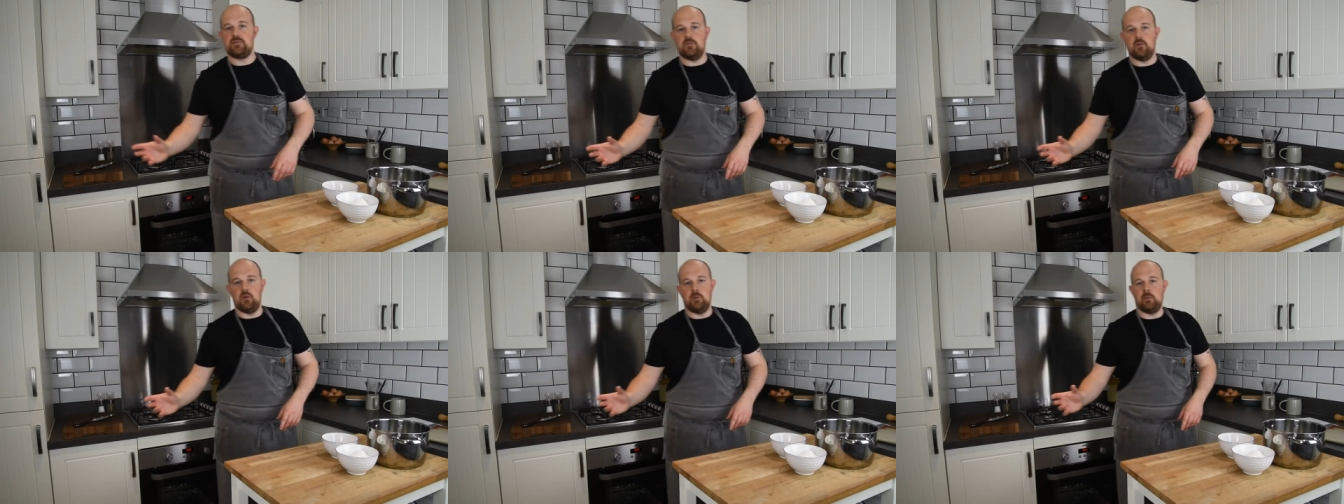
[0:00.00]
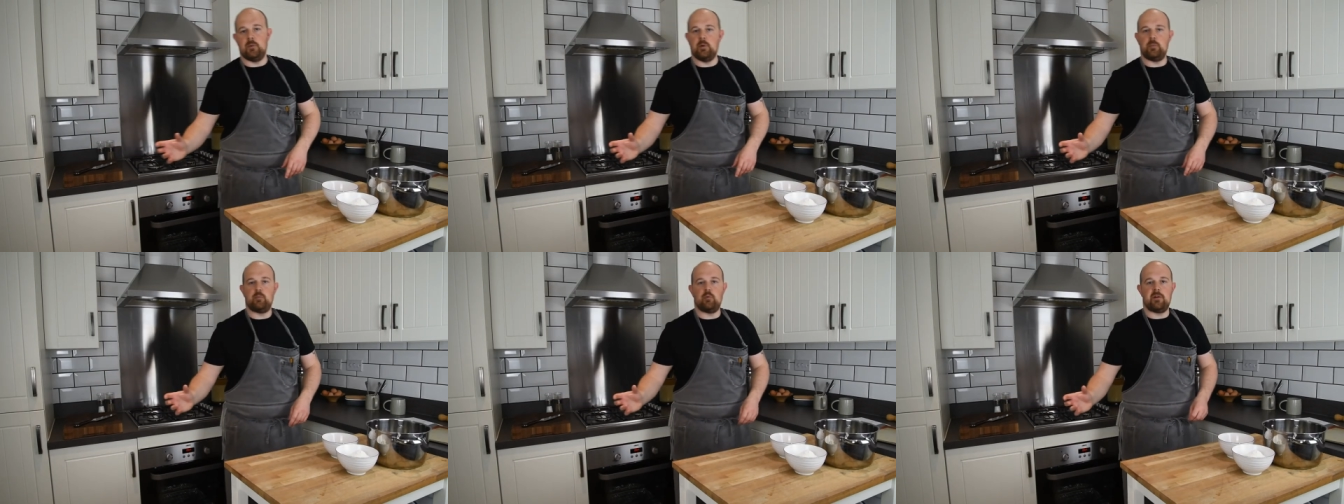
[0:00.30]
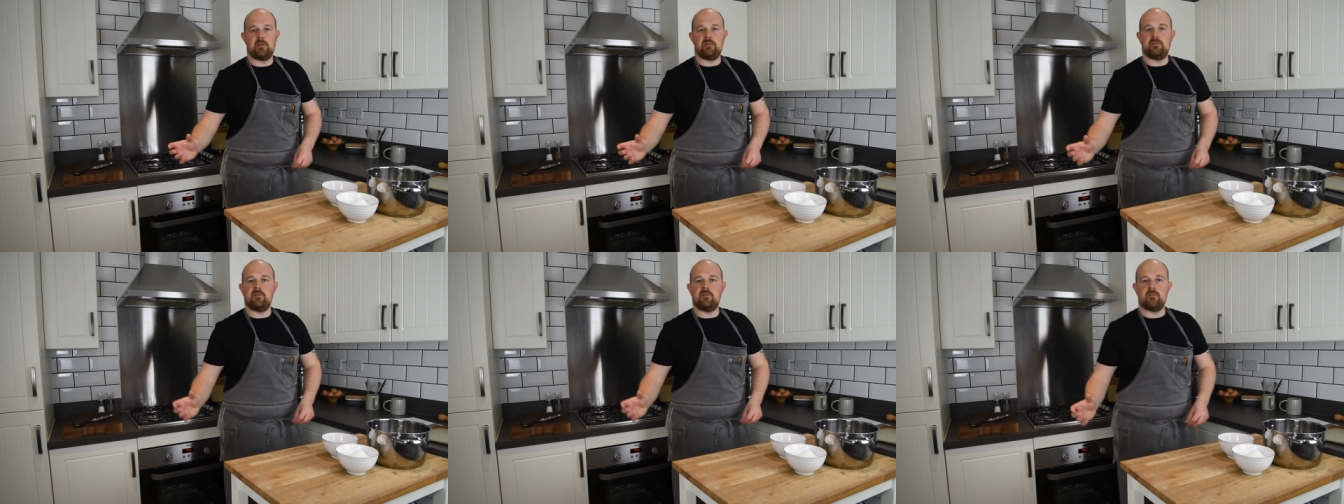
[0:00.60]
firming up
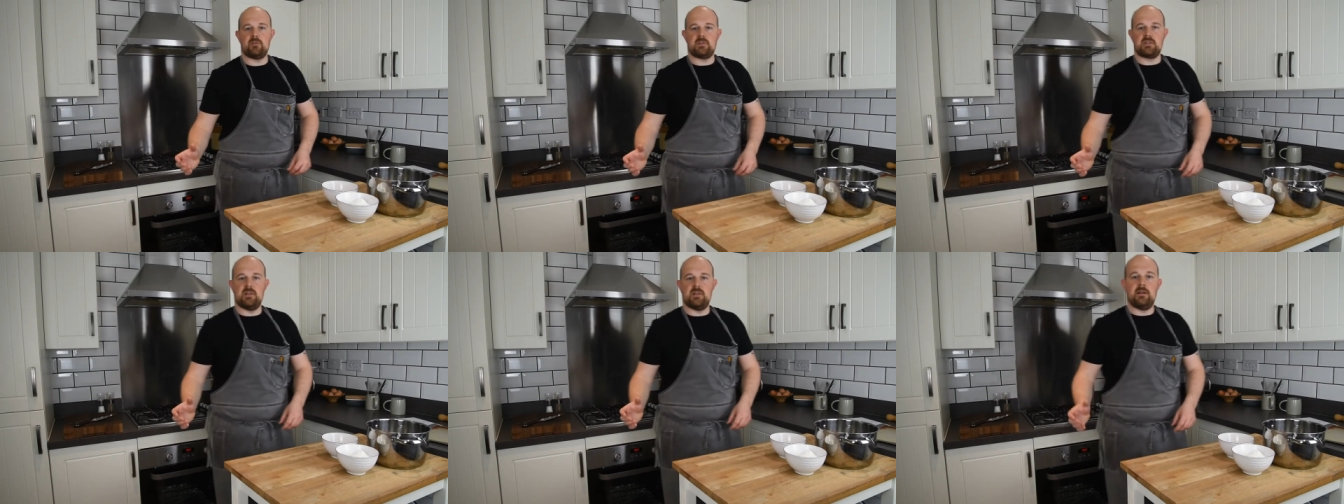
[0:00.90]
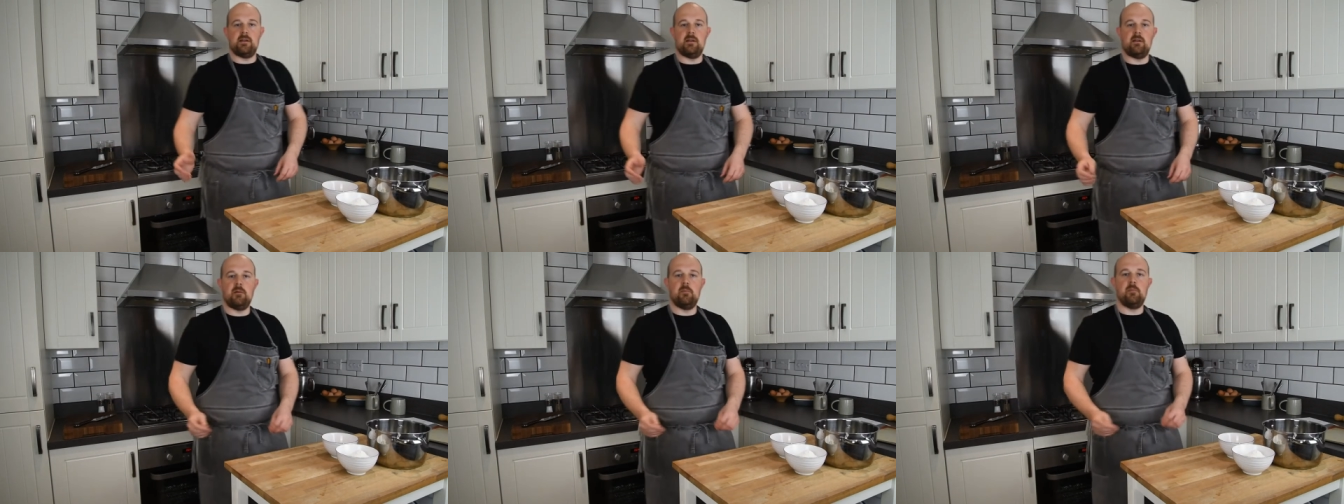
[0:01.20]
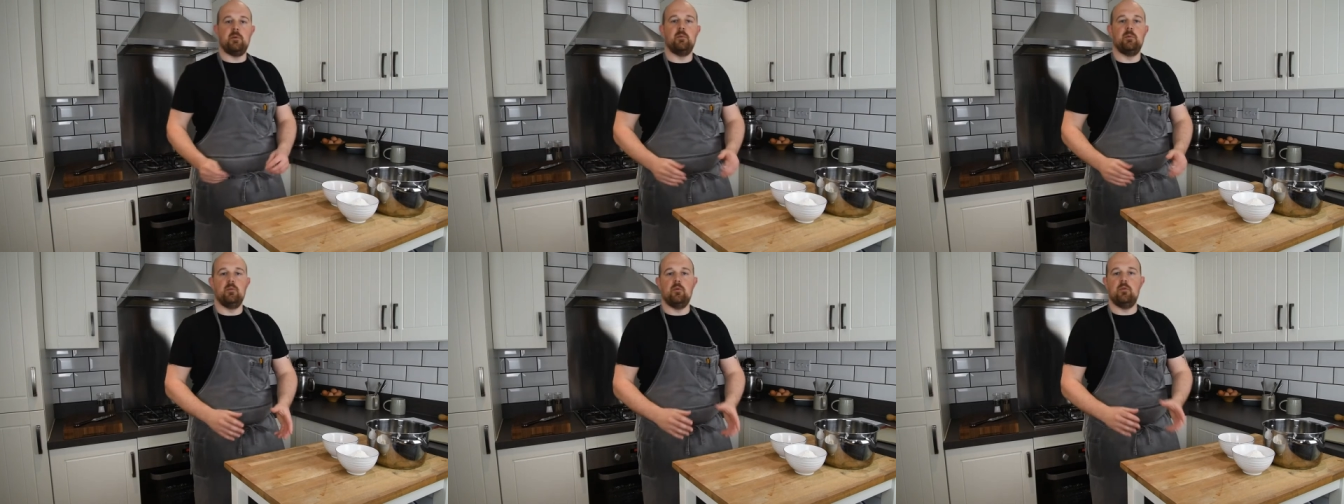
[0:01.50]
ready for us later I'm
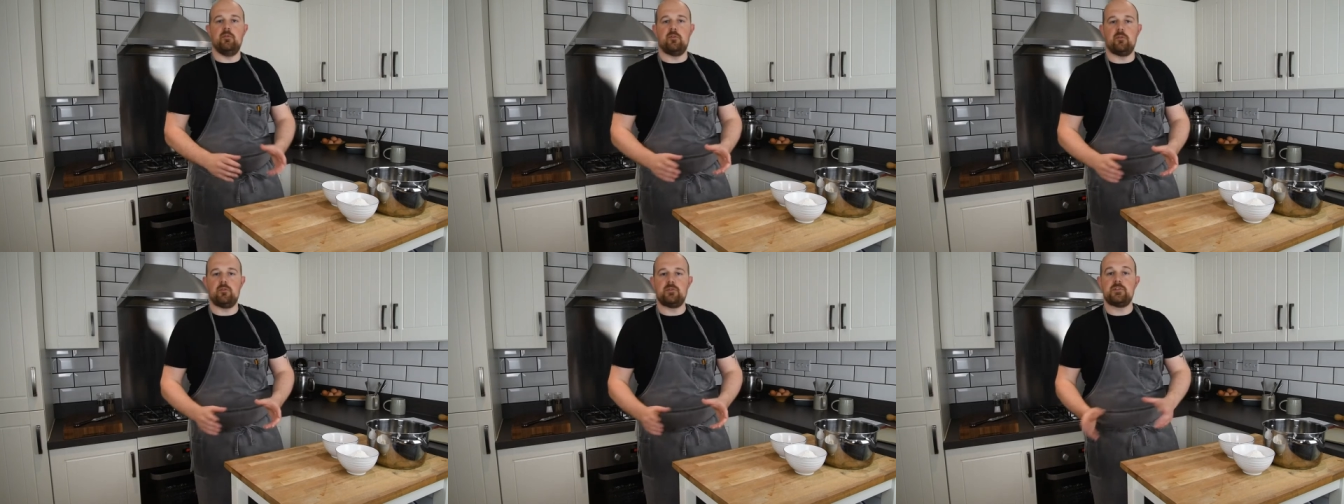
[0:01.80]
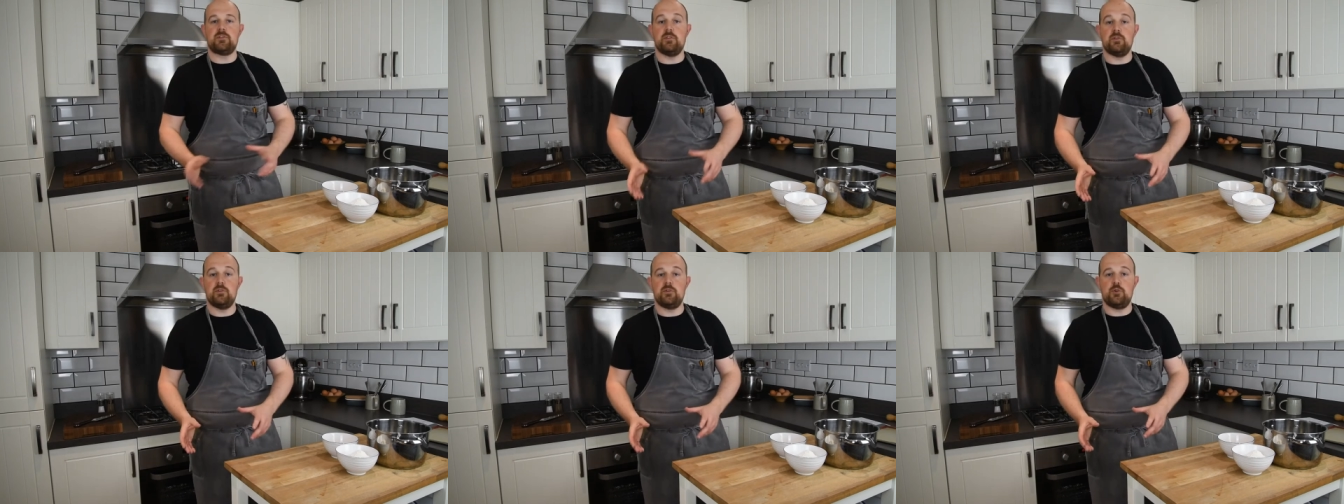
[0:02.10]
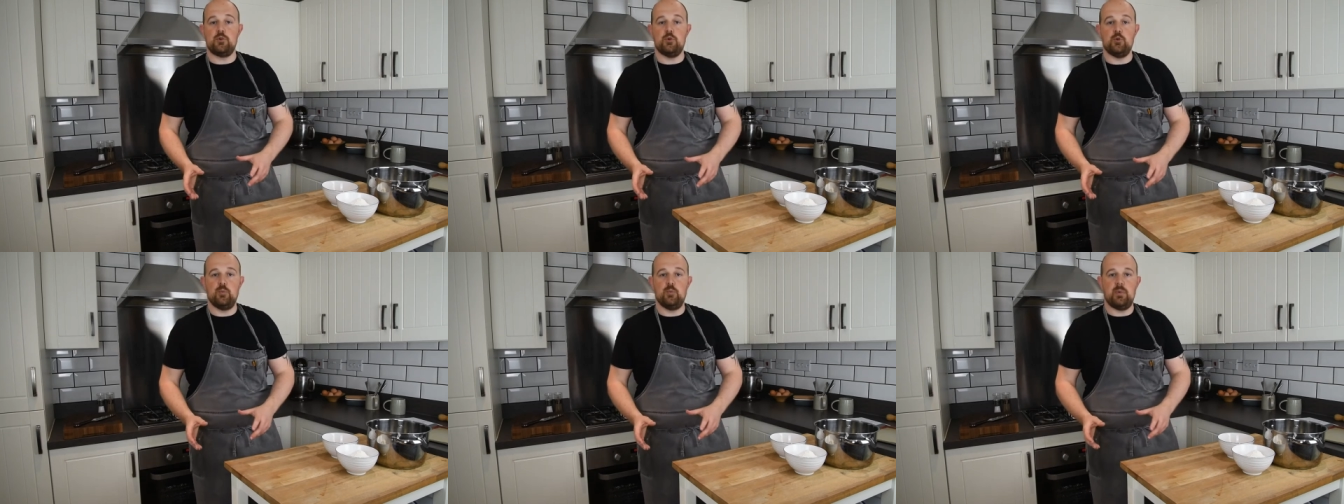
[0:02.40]
going to move on to the
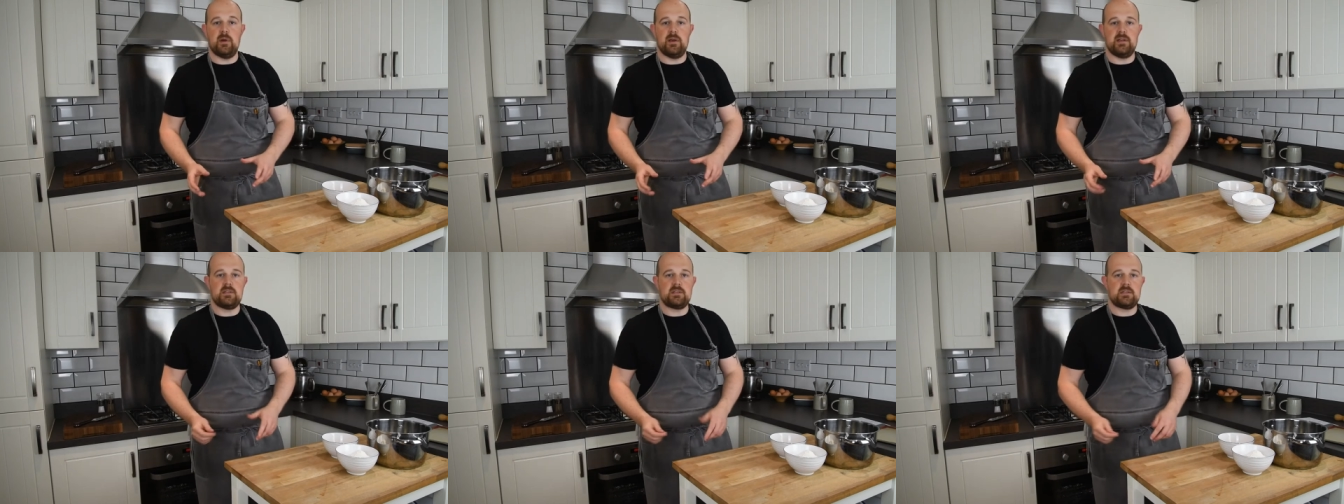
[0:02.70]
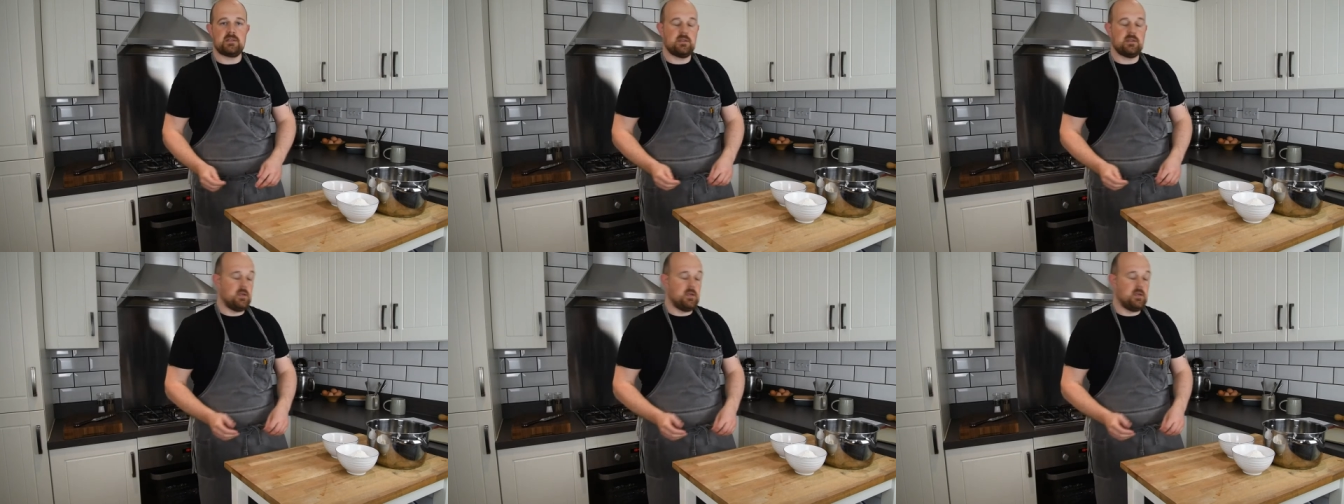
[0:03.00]
choux paste